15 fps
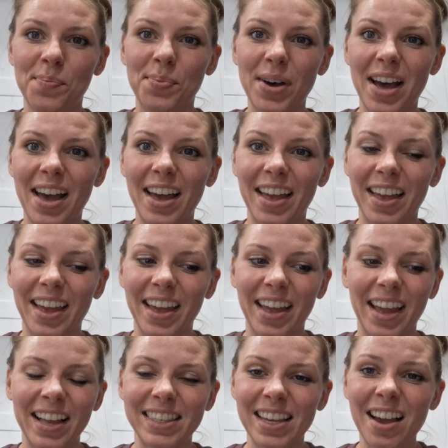But
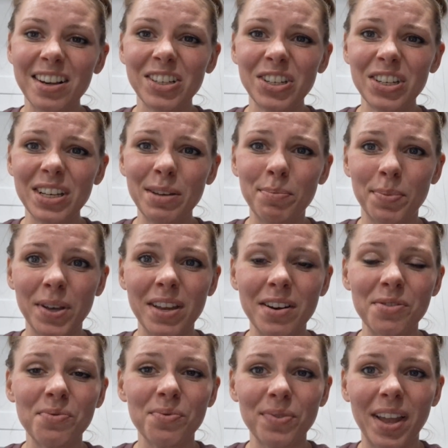it's actually
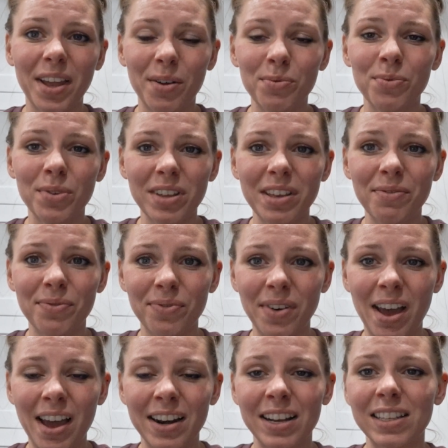been like really
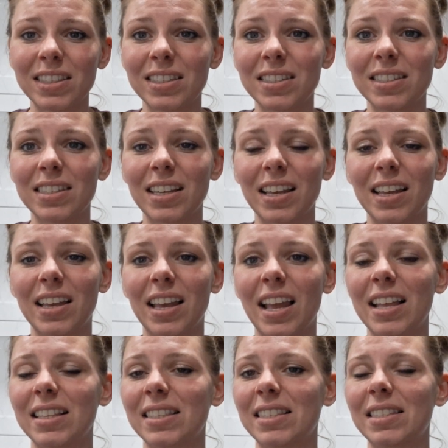fun.
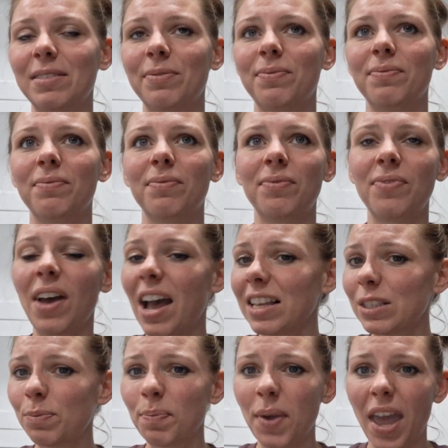It's
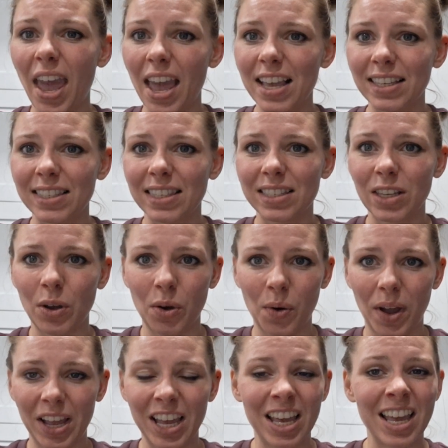fast paced, so
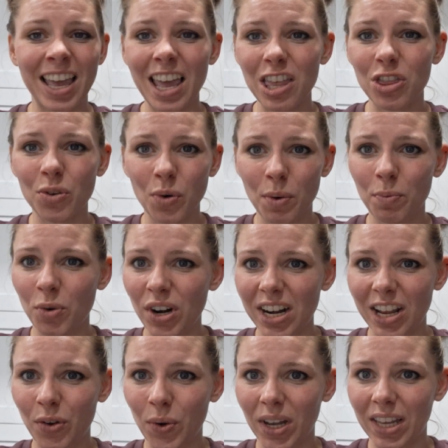you can get through it
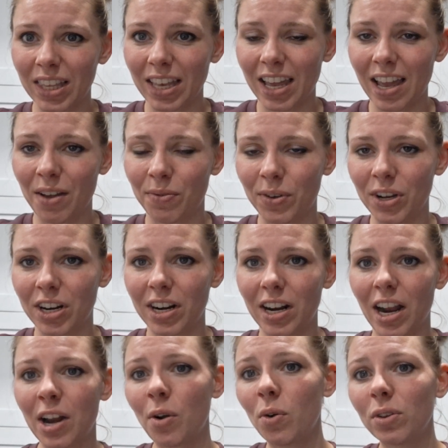pretty quickly if you're
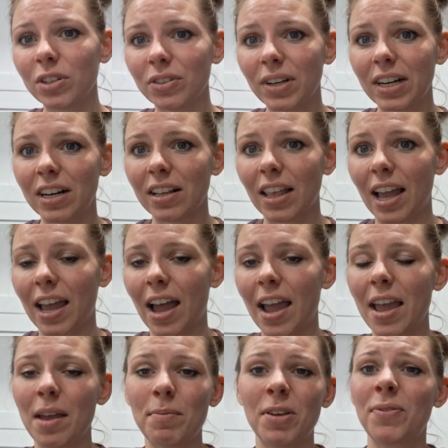an older reader like I
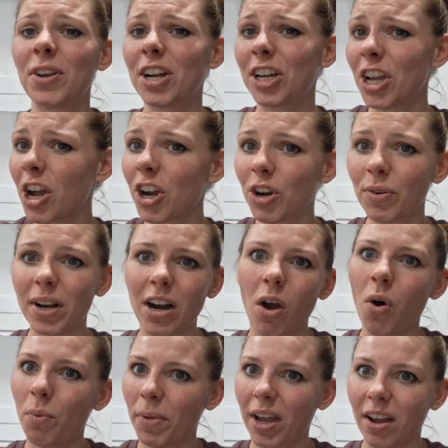am. If you're a younger reader,
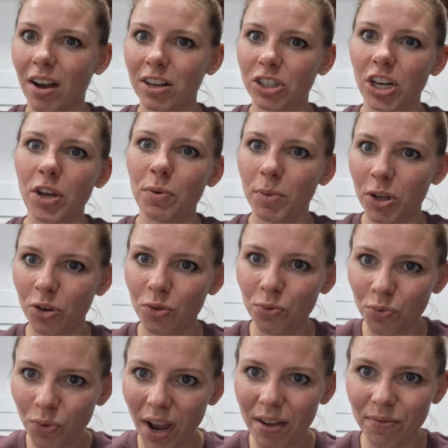oh my gosh, it'd be
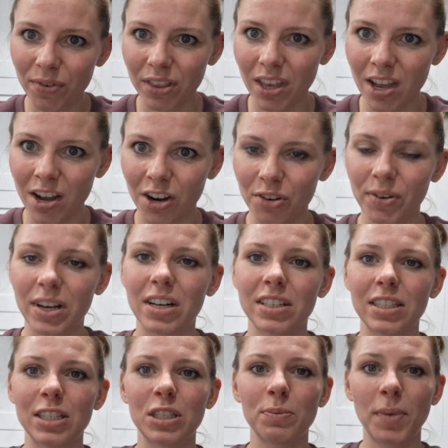great for the younger
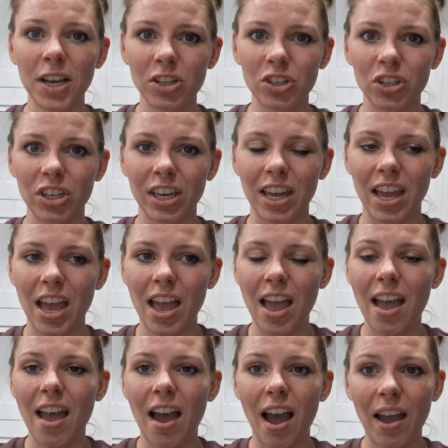readers, especially
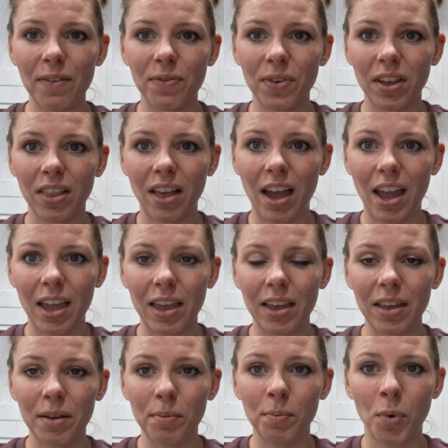I feel like
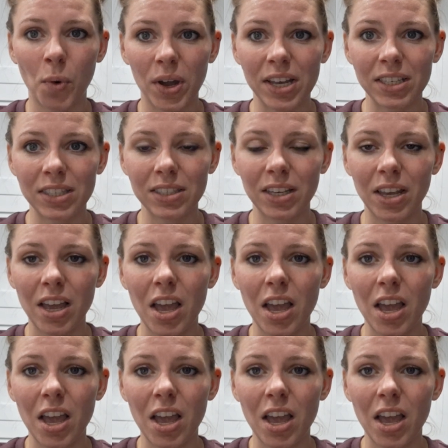boys